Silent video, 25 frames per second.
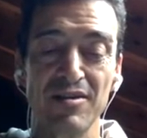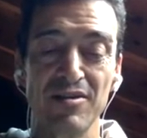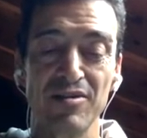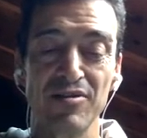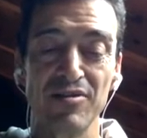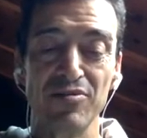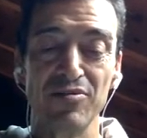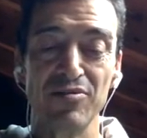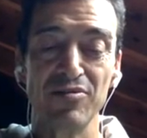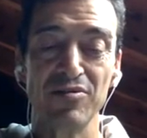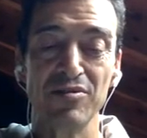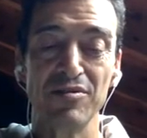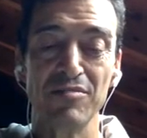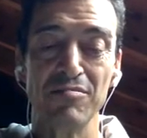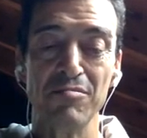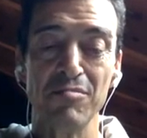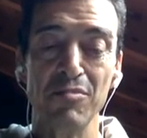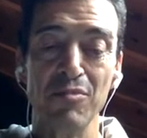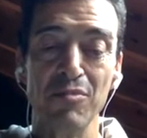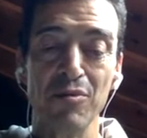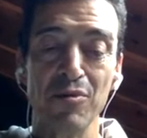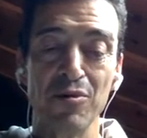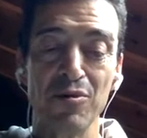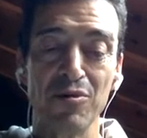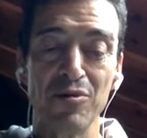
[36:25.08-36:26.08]
to a
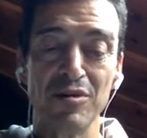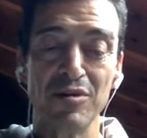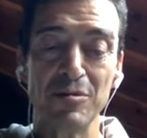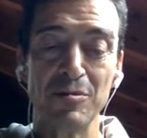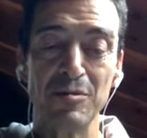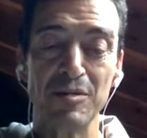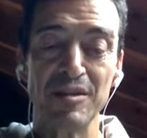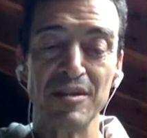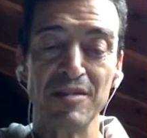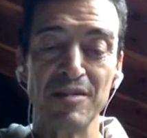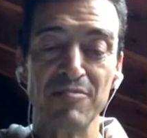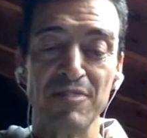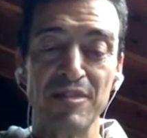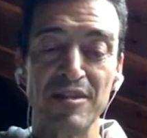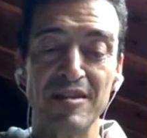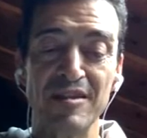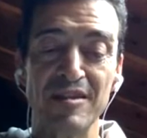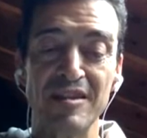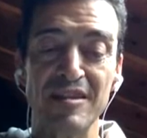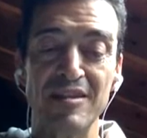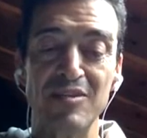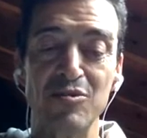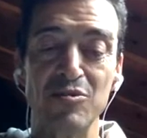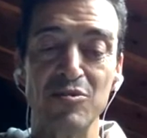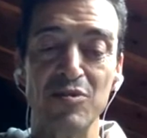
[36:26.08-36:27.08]
more specific
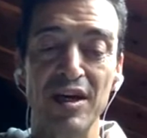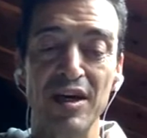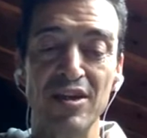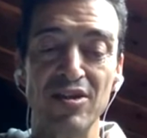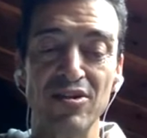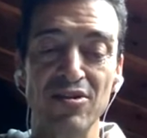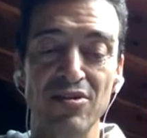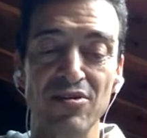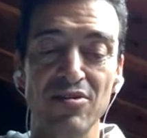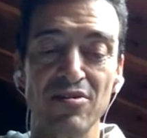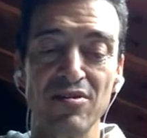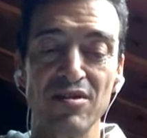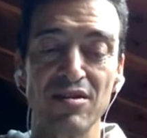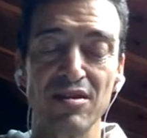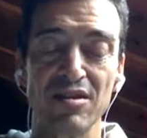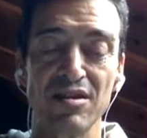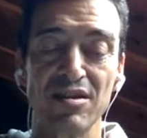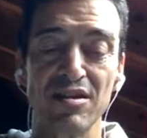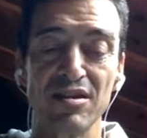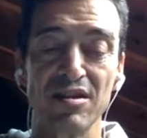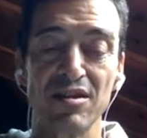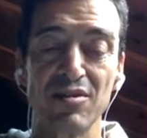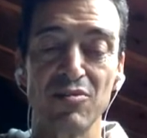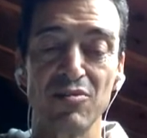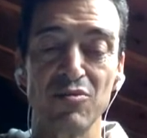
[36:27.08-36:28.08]
situation
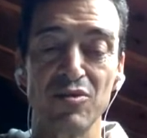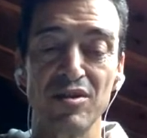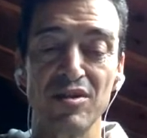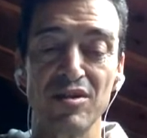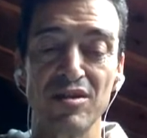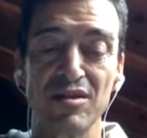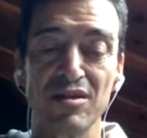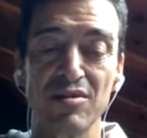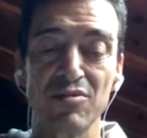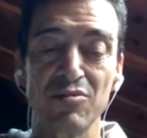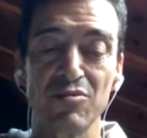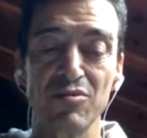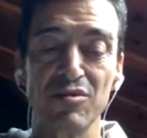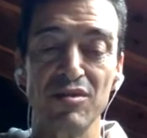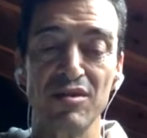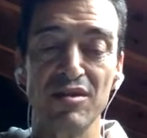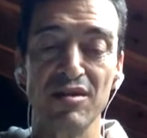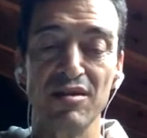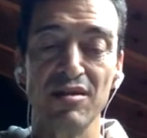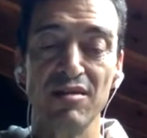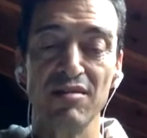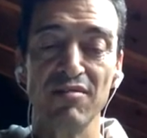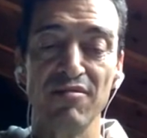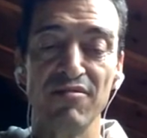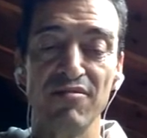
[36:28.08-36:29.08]
in which
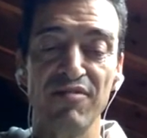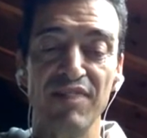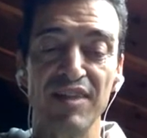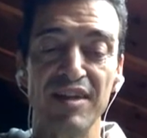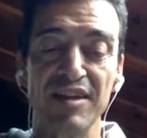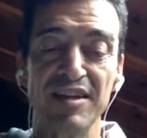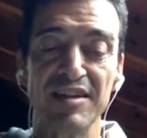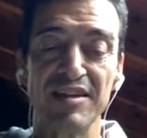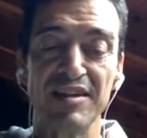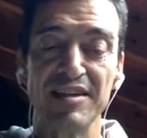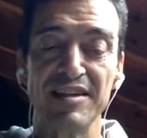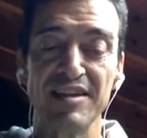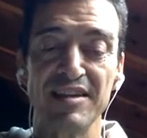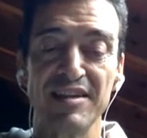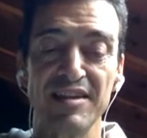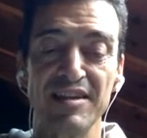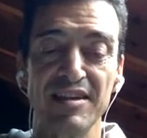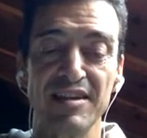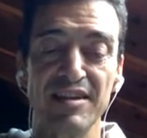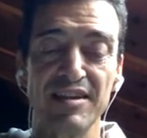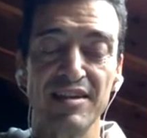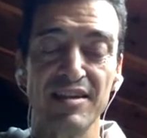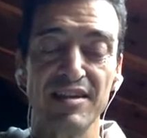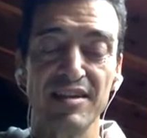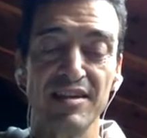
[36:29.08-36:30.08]
we felt
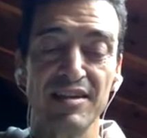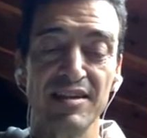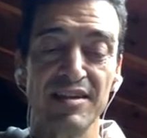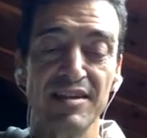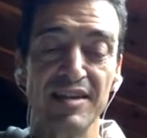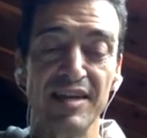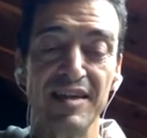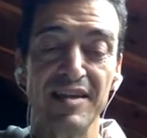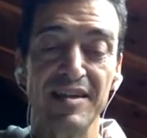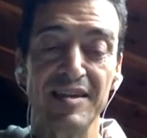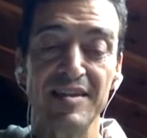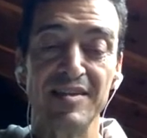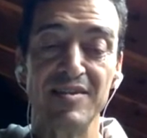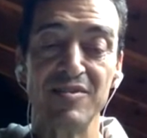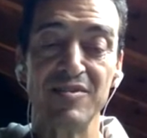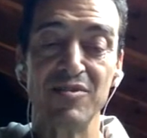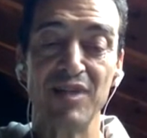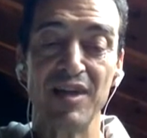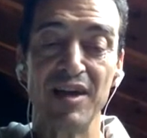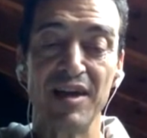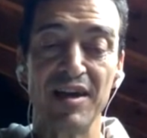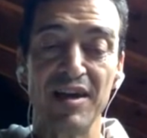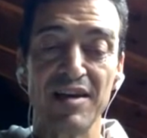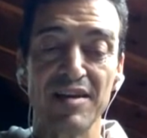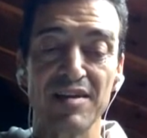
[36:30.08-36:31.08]
that
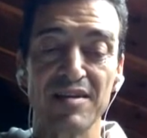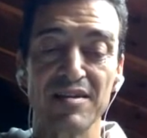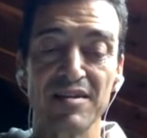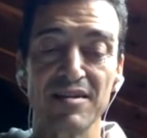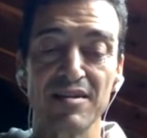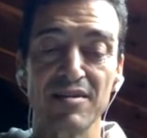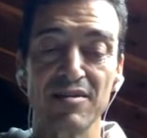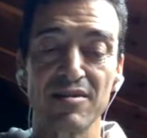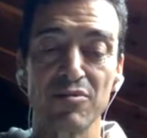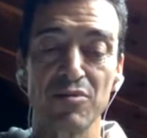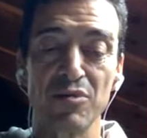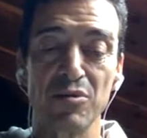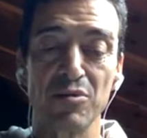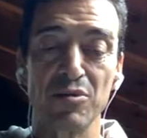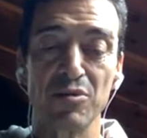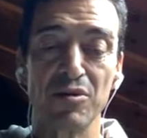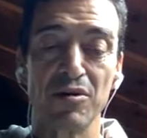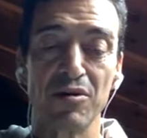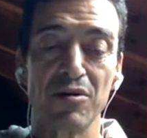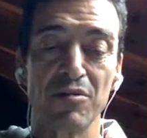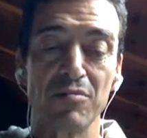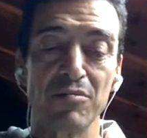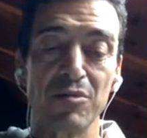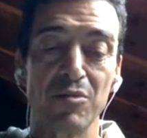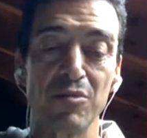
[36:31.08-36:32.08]
distress, we were
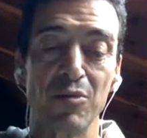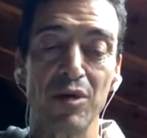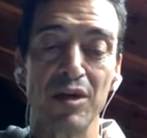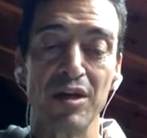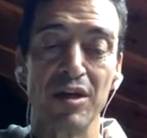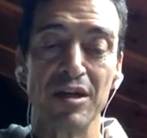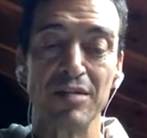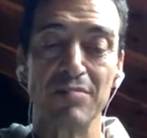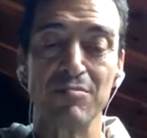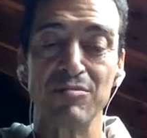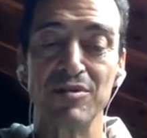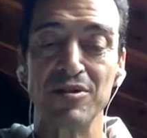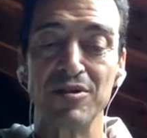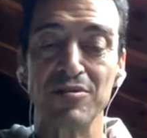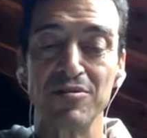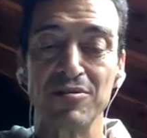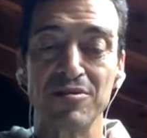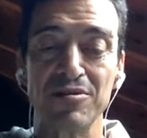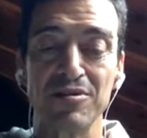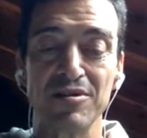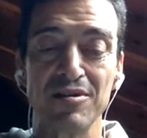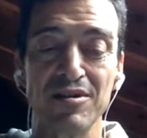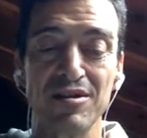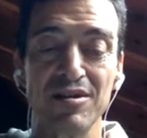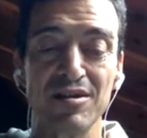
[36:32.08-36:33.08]
overwhelmed,
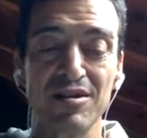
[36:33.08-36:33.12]
or